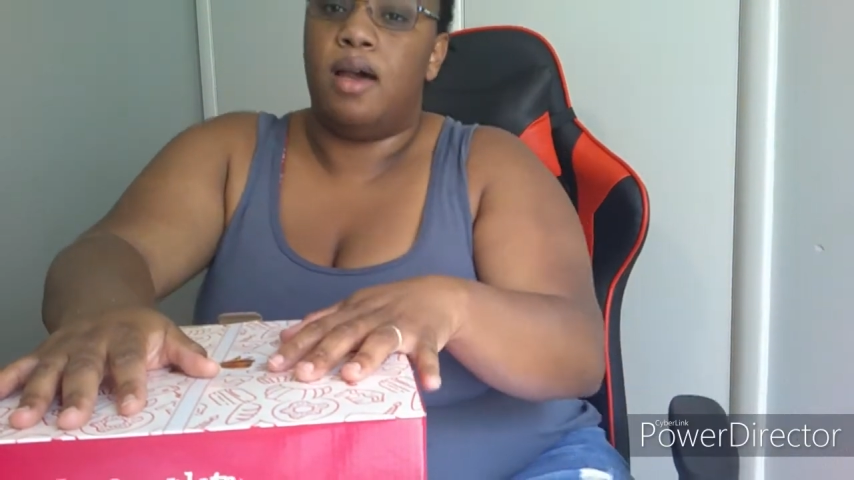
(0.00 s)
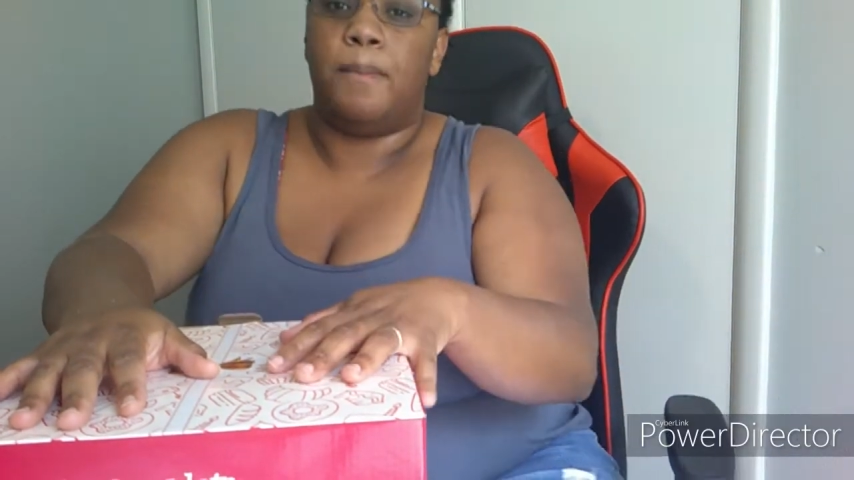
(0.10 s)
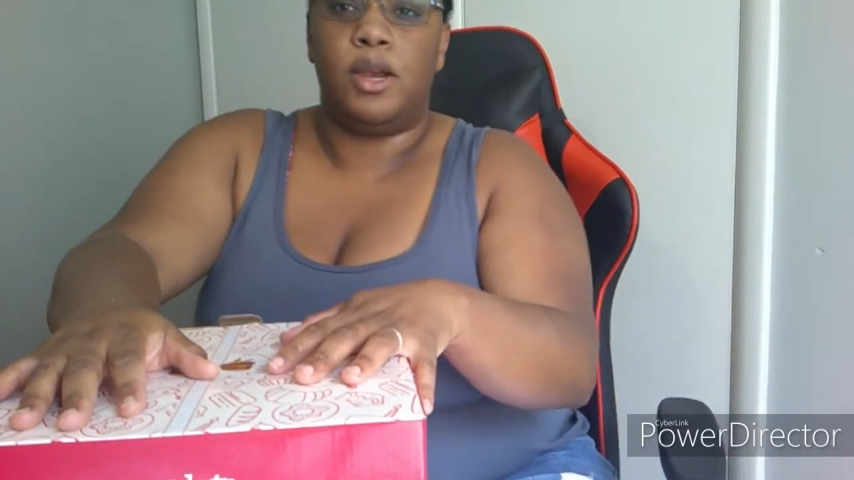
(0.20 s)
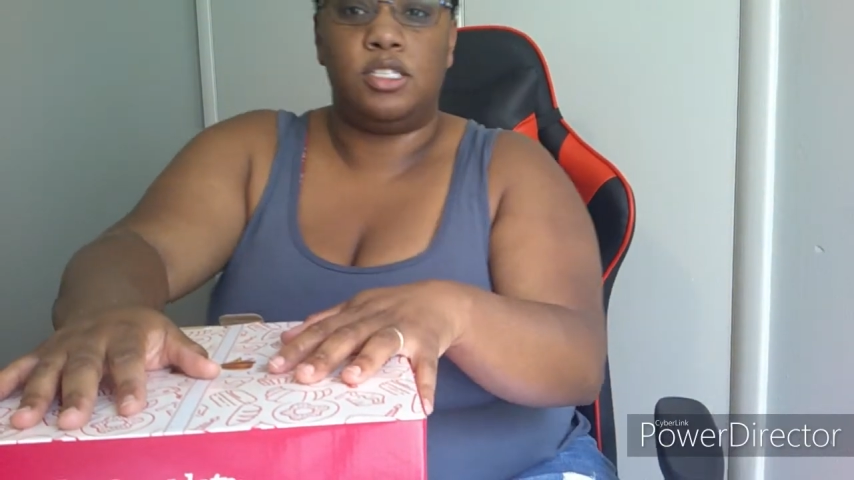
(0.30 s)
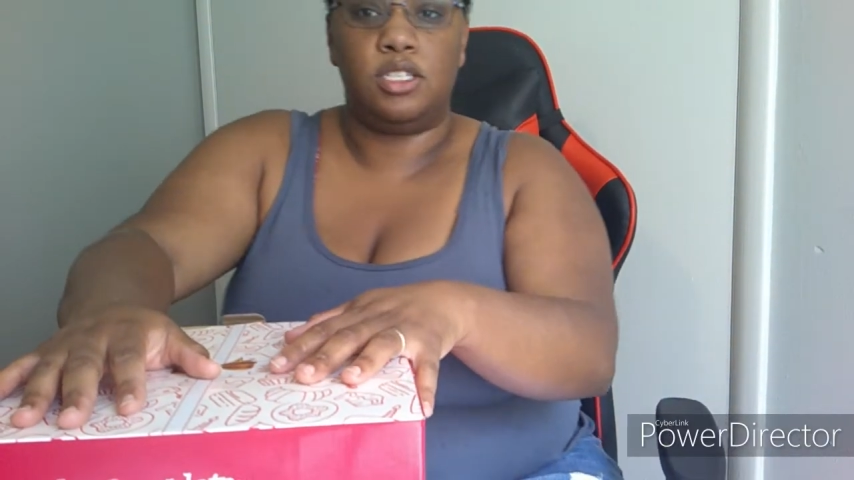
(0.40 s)

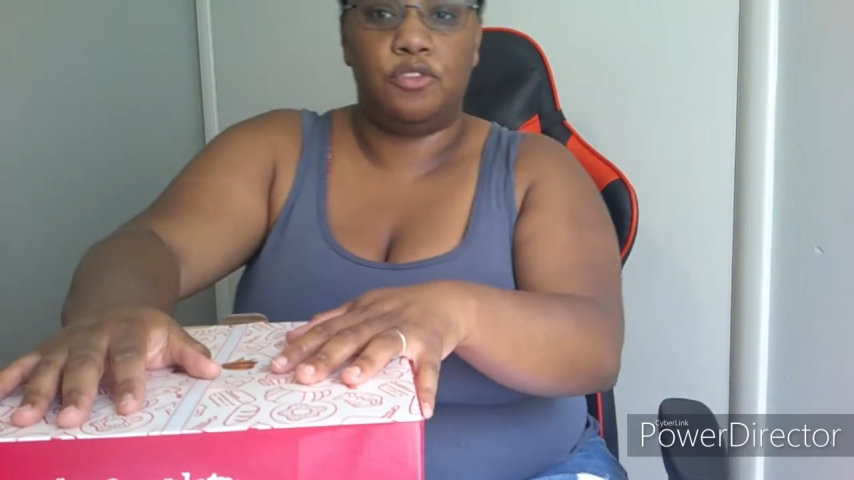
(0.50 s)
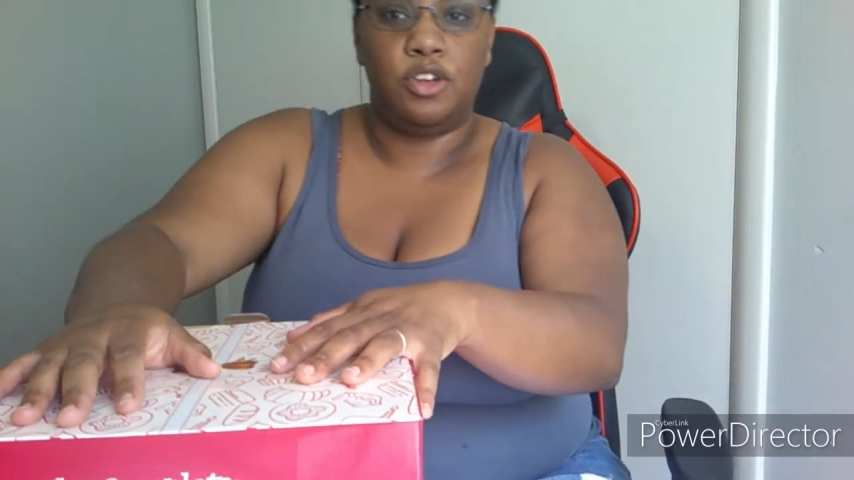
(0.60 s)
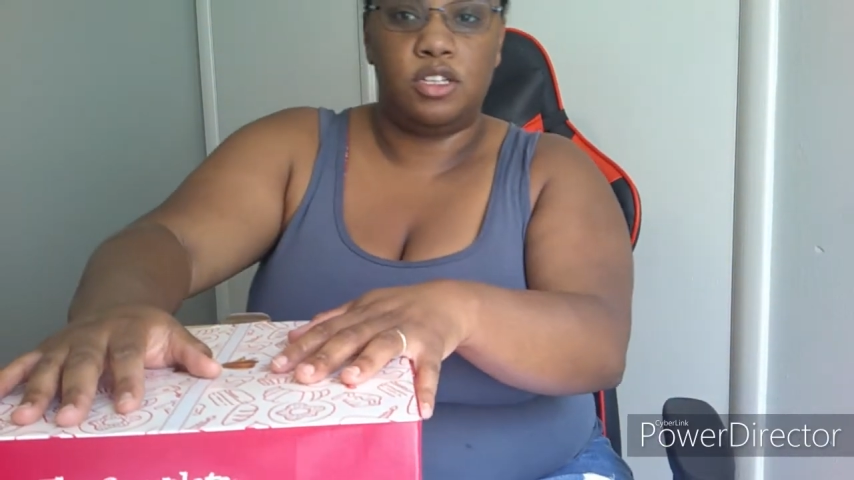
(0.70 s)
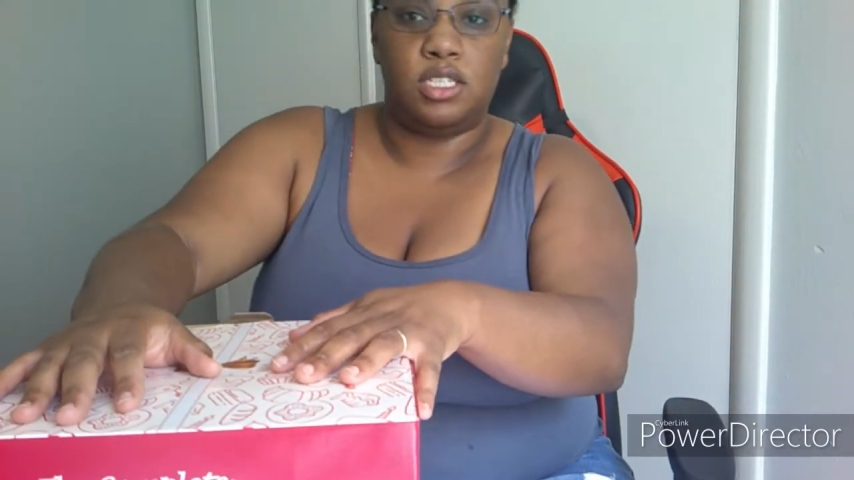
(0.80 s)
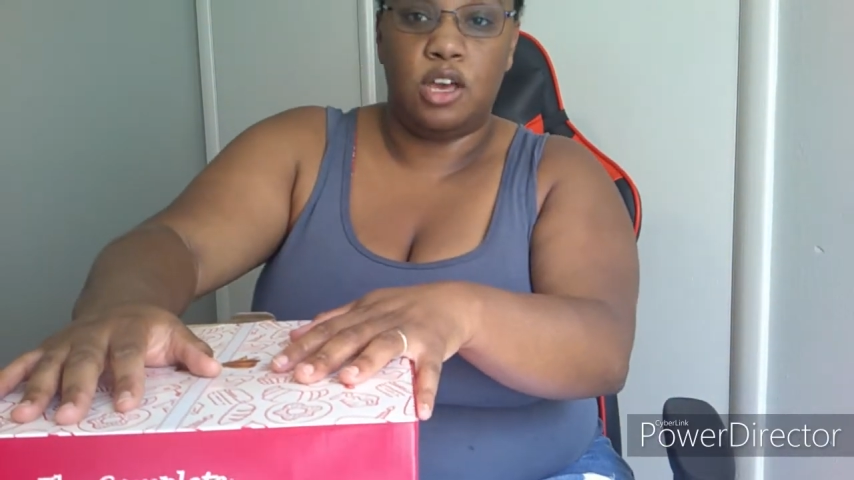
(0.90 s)
purchase it for
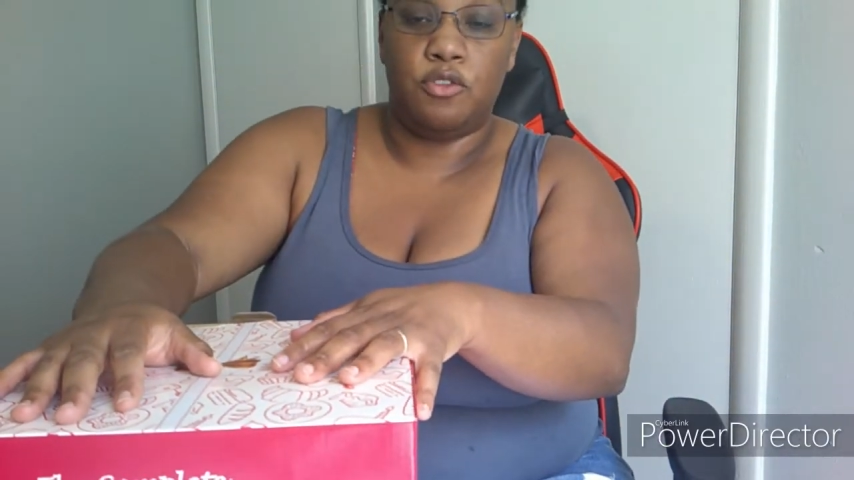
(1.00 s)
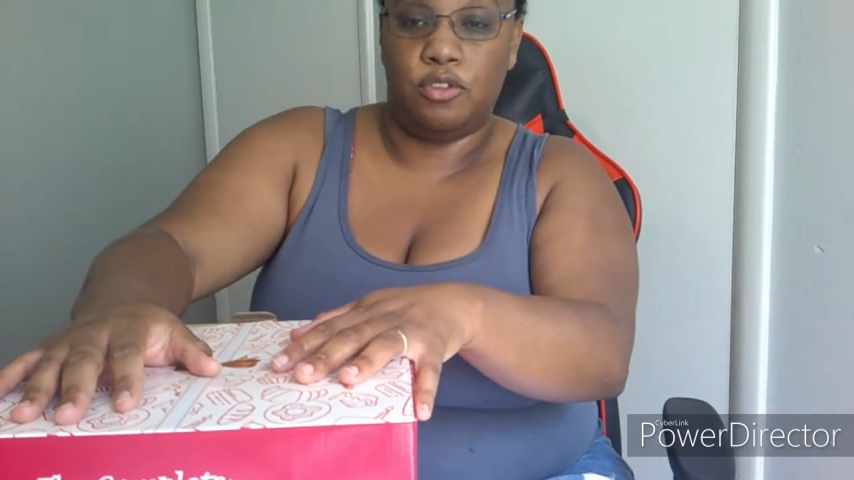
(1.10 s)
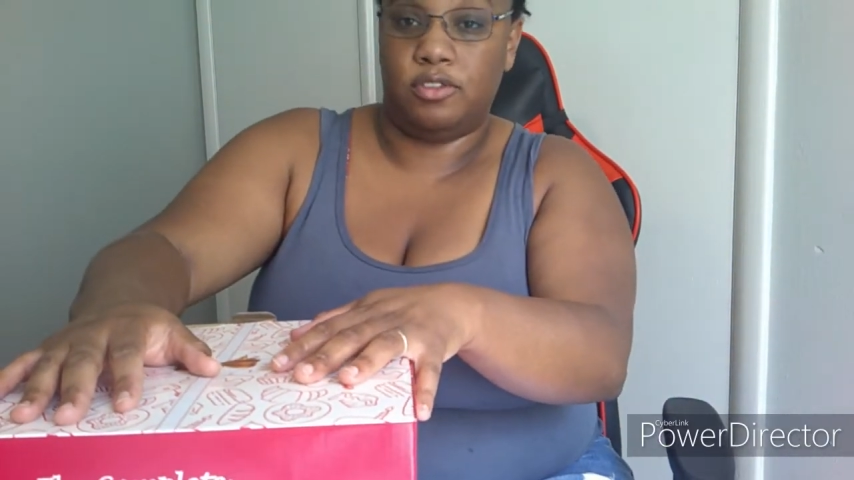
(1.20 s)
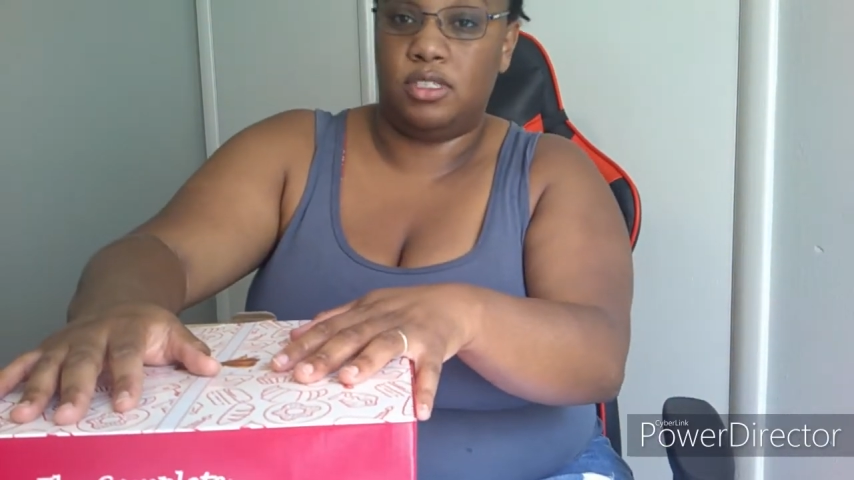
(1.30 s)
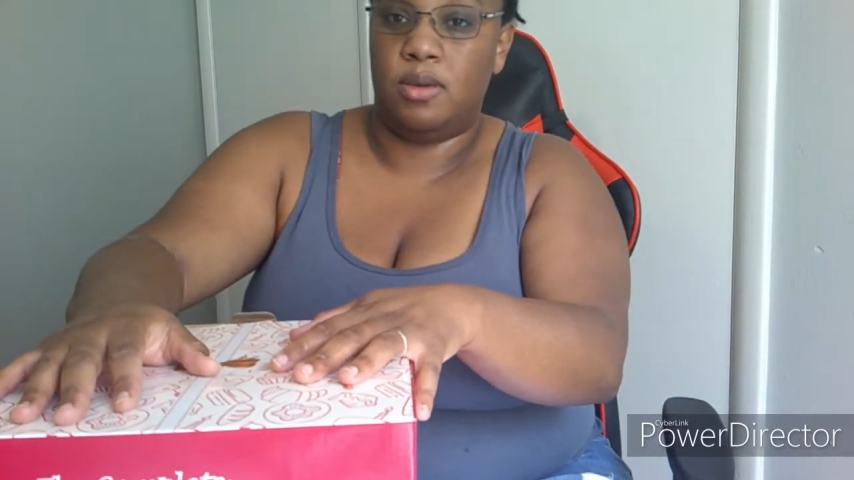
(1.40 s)
yourself
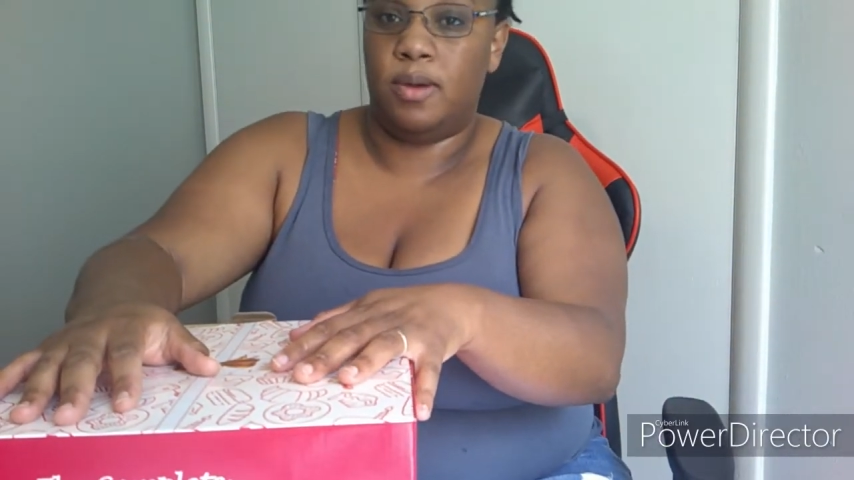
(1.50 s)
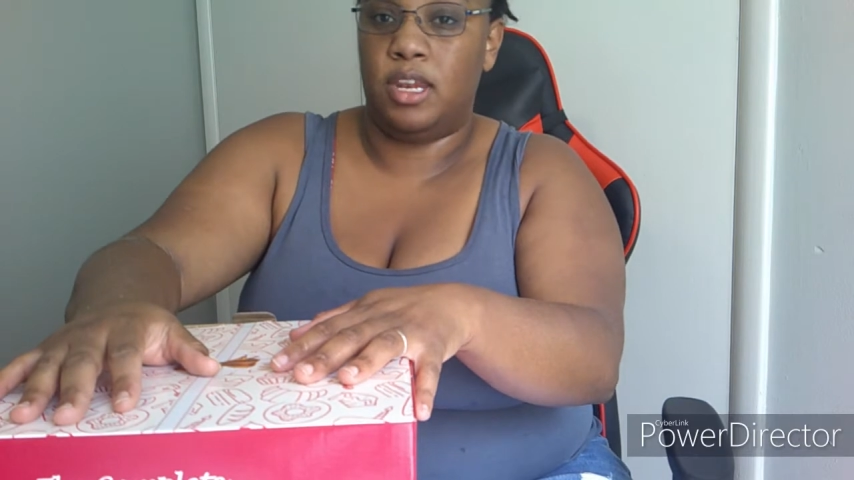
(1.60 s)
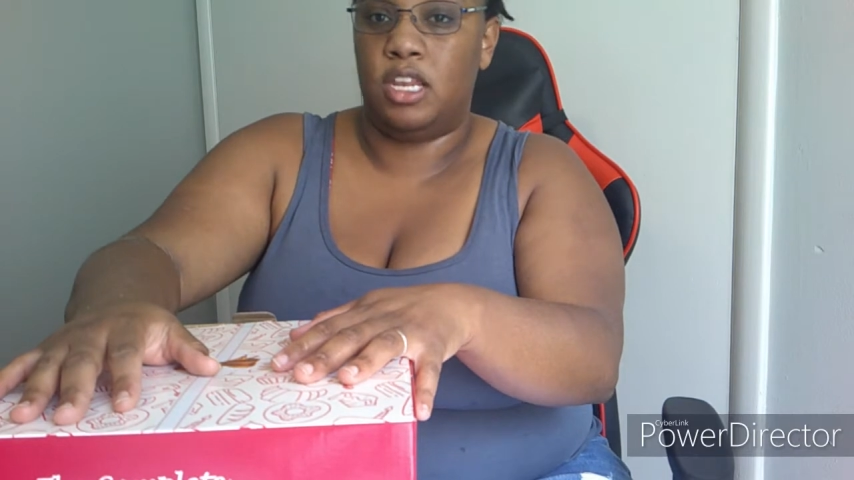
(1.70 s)
or for someone